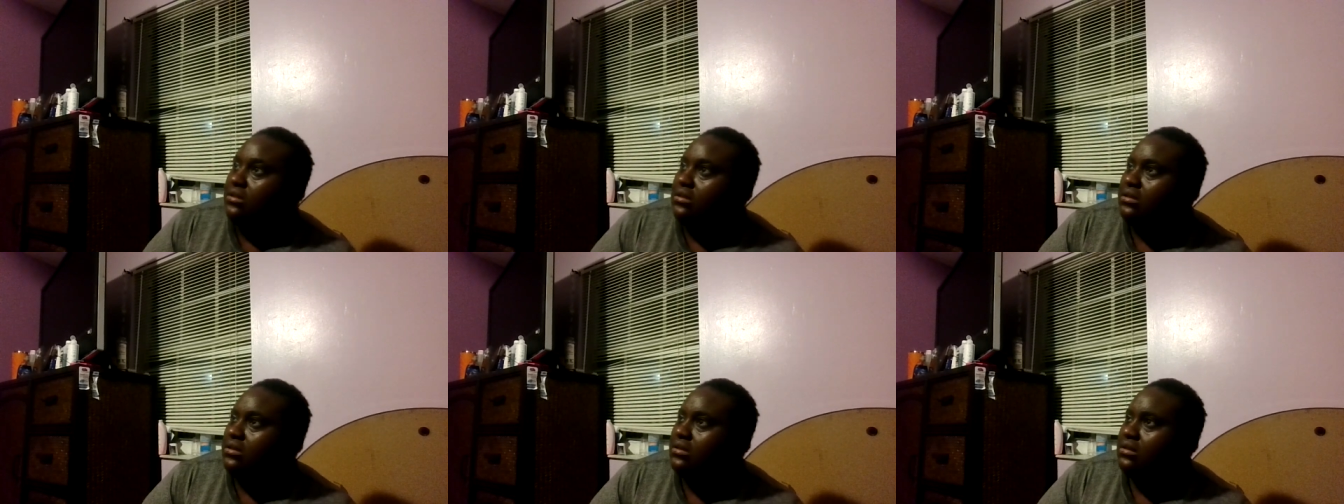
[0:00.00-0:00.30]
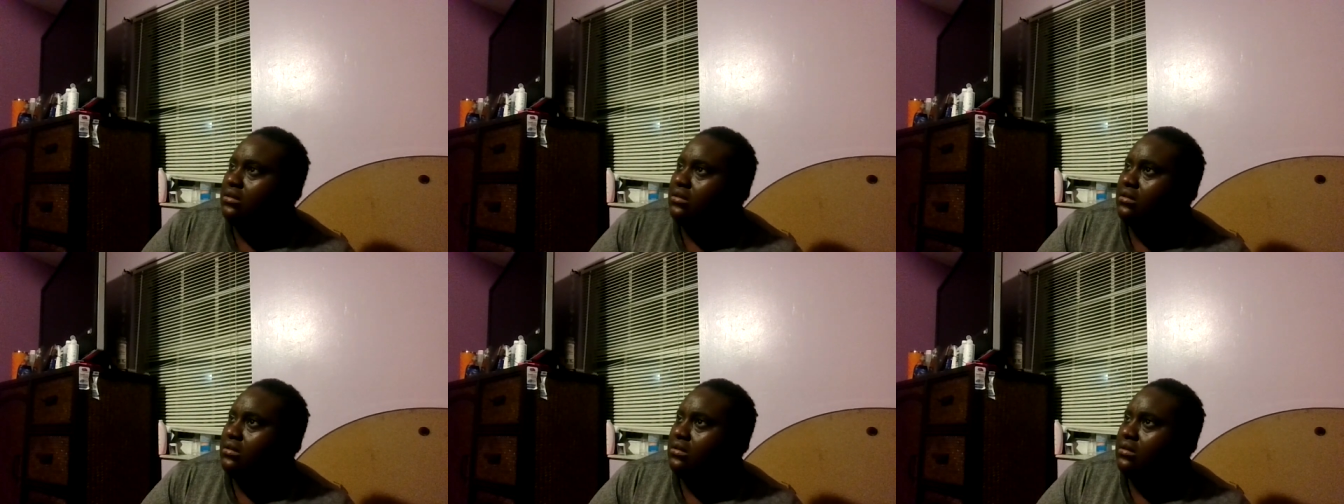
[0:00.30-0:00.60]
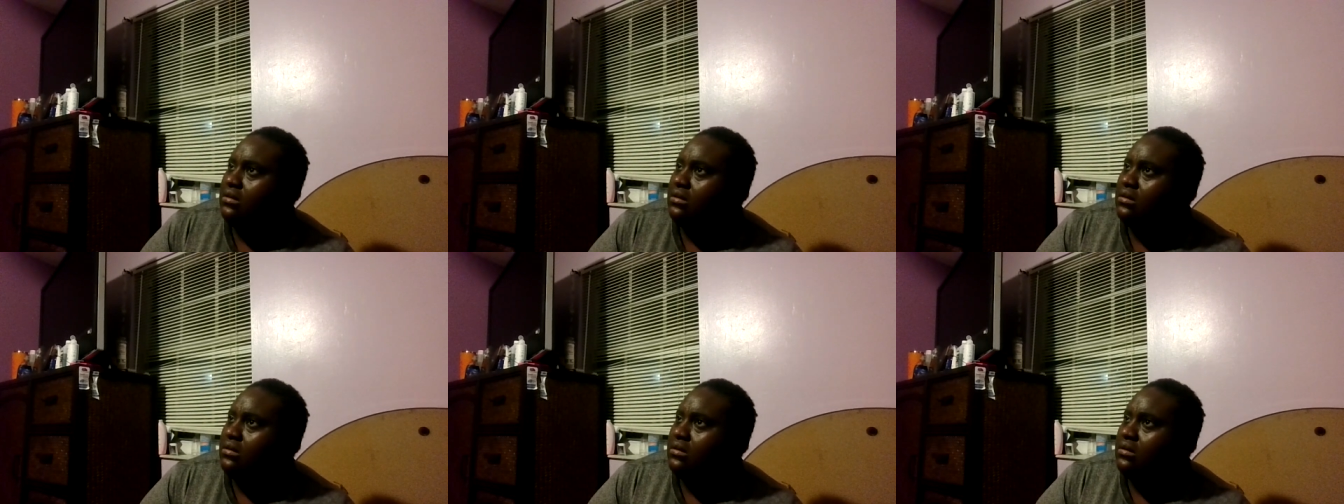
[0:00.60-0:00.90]
Them first thing
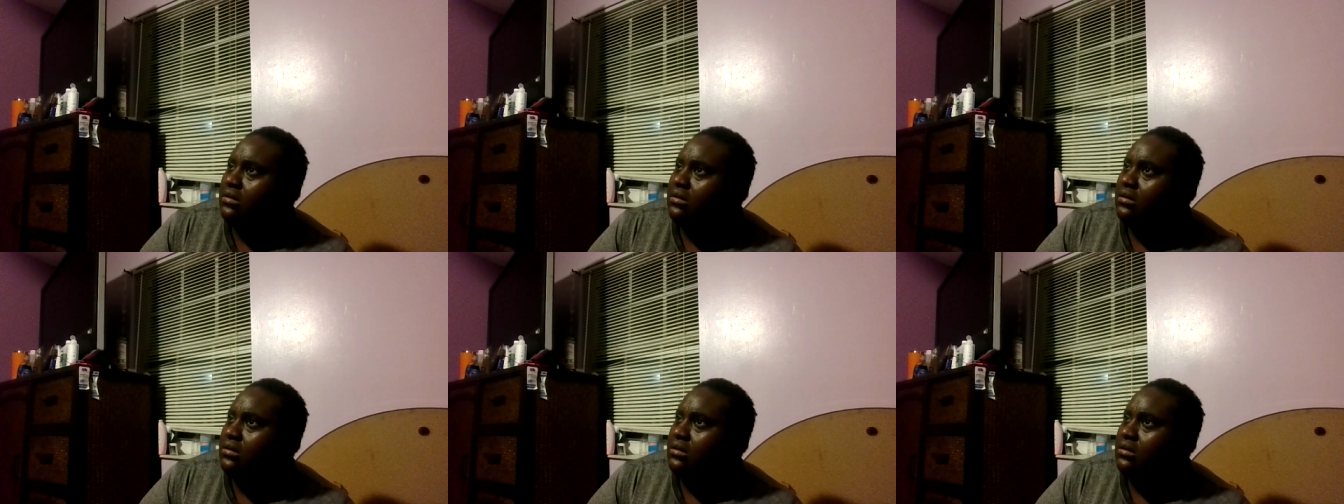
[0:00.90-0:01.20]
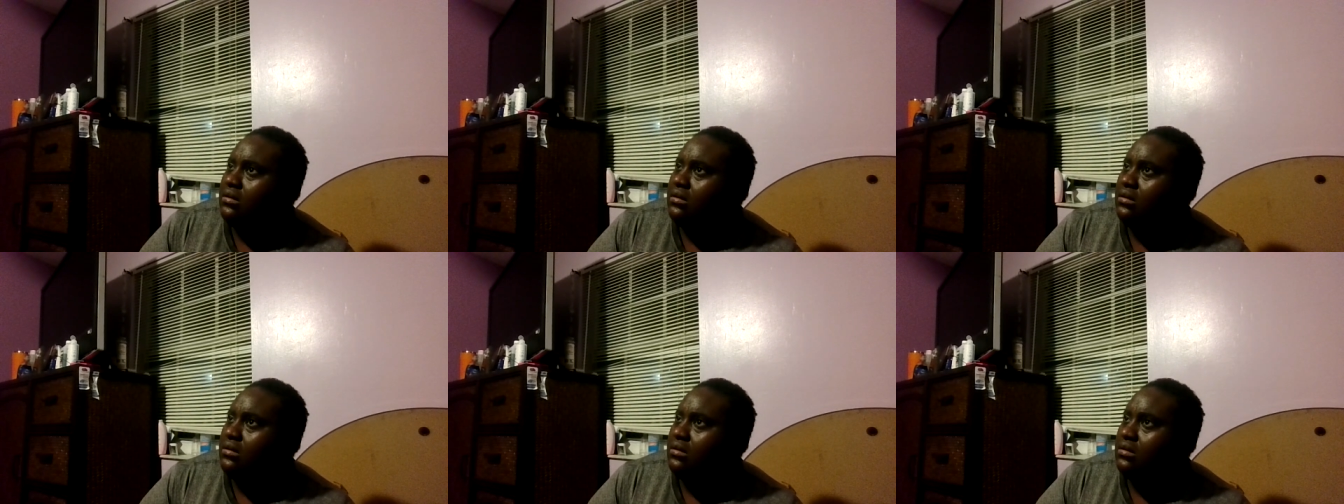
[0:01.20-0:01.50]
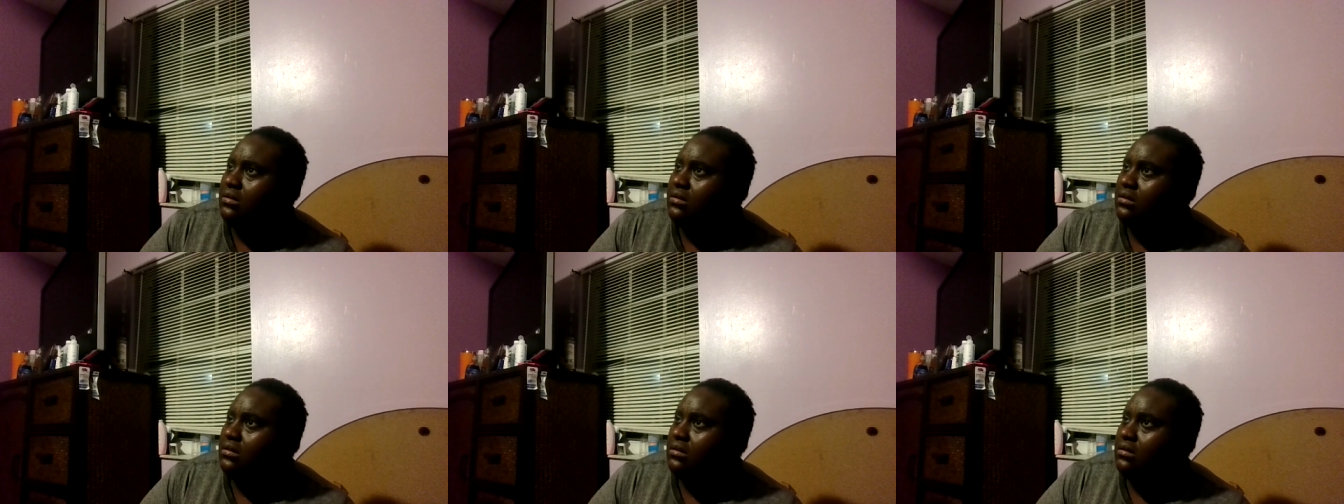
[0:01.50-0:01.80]
them man ask me that
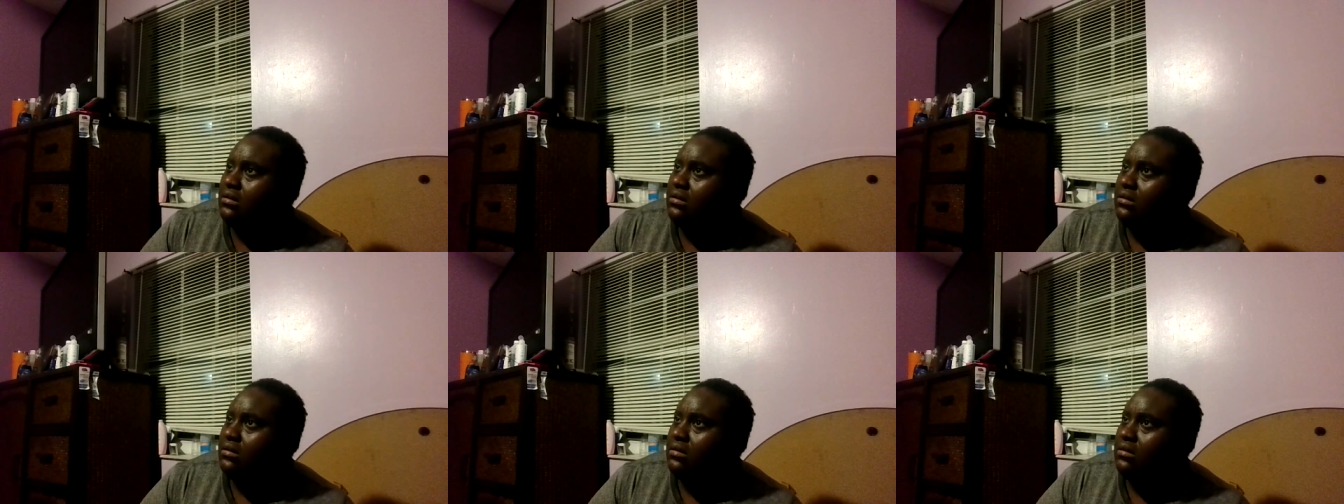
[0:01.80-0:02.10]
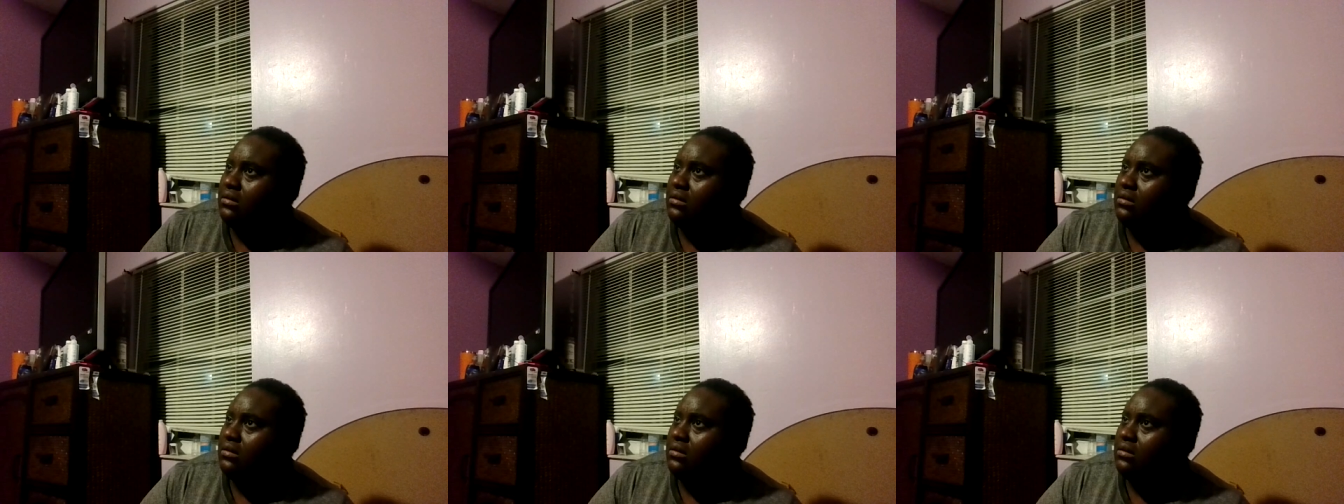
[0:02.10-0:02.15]
nonsense.